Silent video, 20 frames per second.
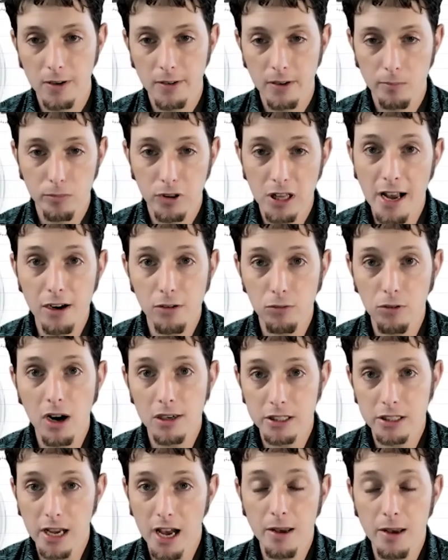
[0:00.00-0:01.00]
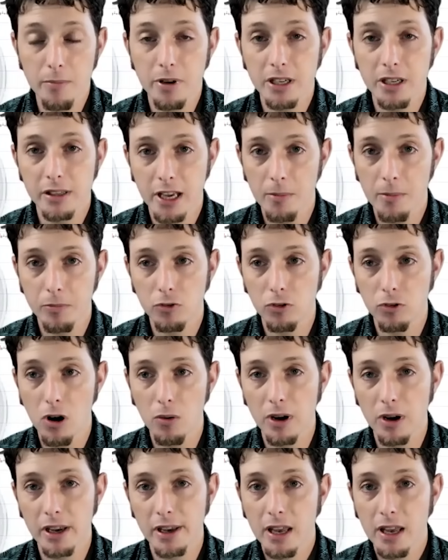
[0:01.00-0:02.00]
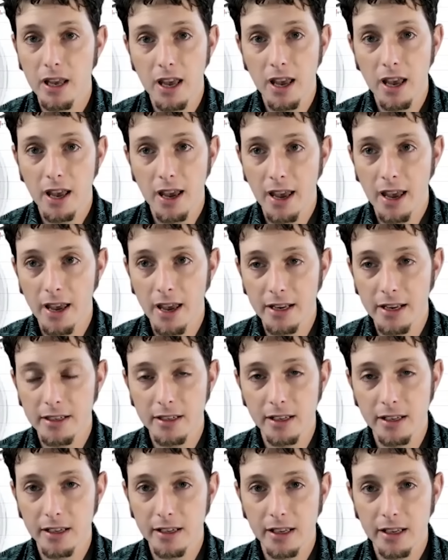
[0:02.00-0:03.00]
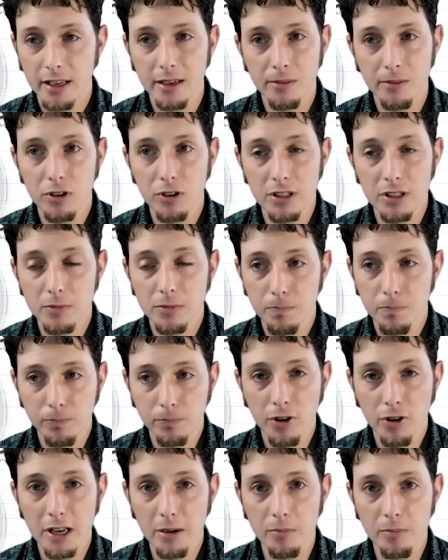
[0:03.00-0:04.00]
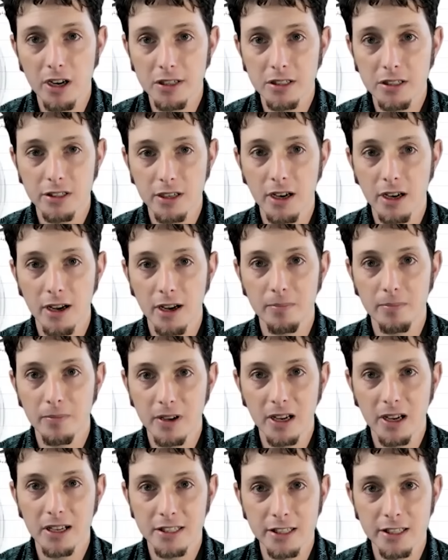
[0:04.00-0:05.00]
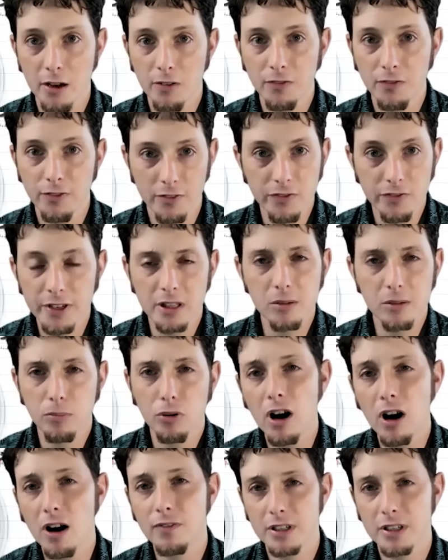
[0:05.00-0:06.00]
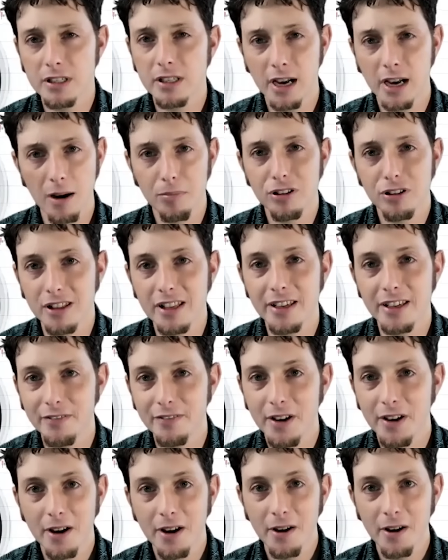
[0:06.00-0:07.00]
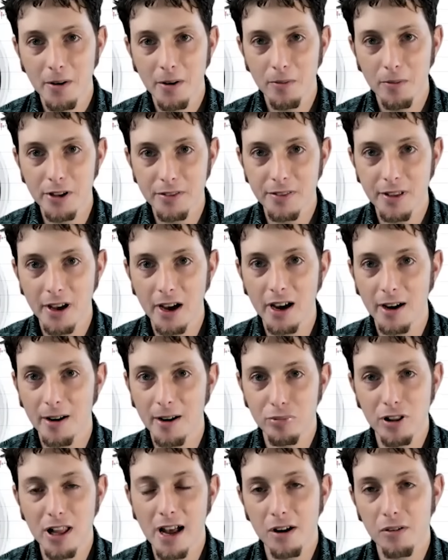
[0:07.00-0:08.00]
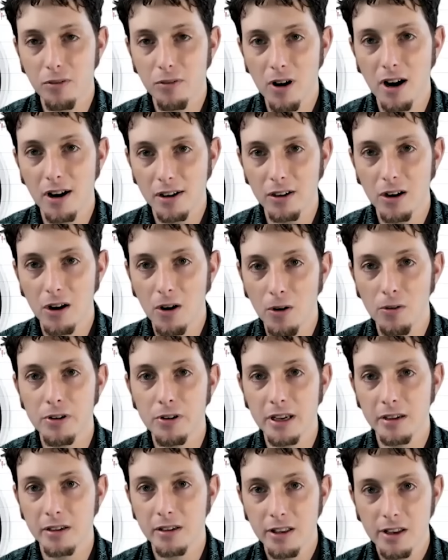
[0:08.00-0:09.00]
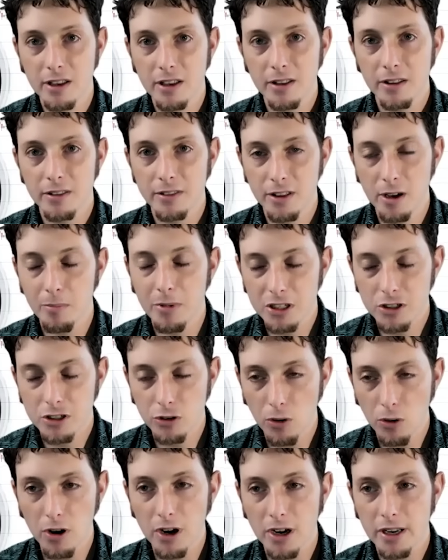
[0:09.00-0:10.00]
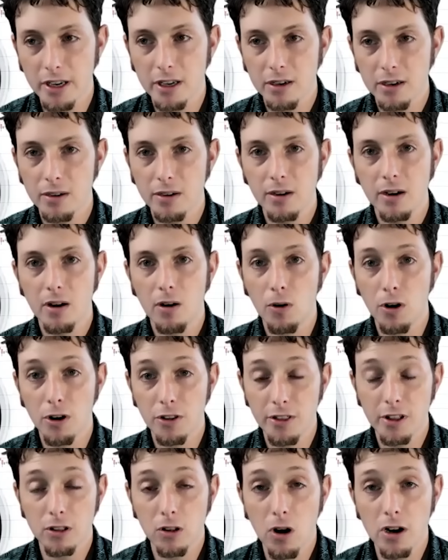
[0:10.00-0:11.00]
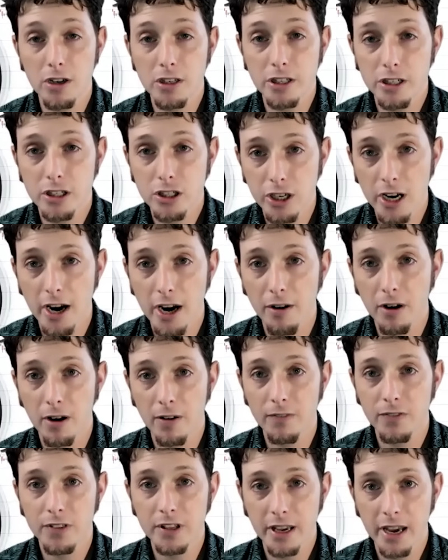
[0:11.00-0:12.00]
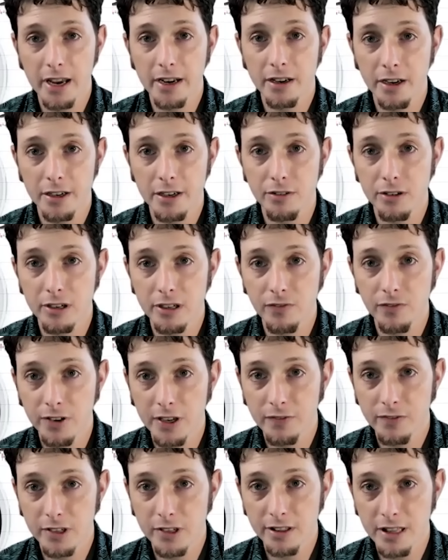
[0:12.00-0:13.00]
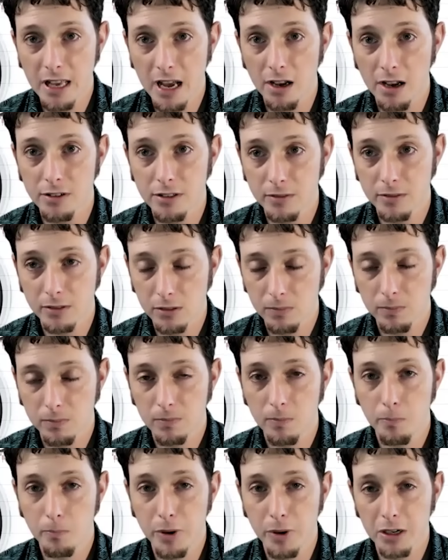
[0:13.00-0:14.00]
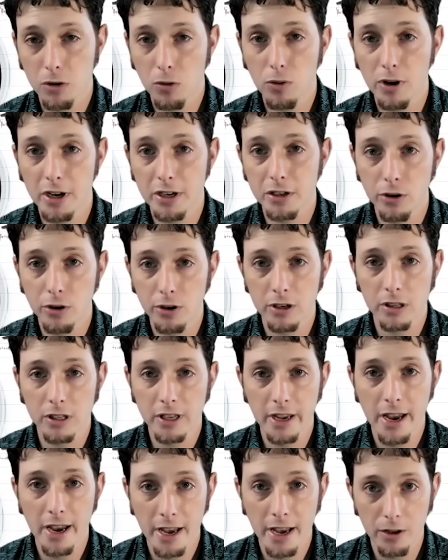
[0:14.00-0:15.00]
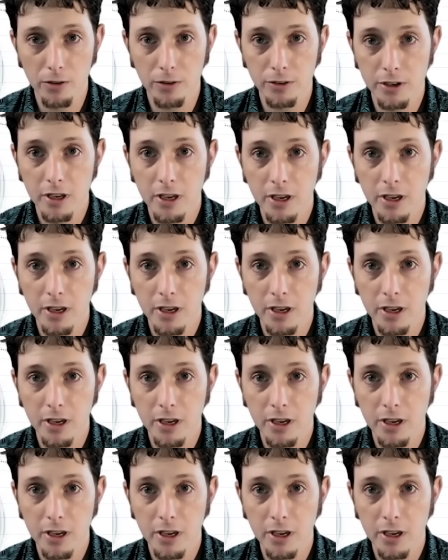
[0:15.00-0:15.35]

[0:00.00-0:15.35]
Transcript: BlackRock's IBIT kept growing. And it was pretty much a self-fulfilling prophecy, I believe, with BlackRock owning the majority or the largest share of the 850,000 Bitcoin currently held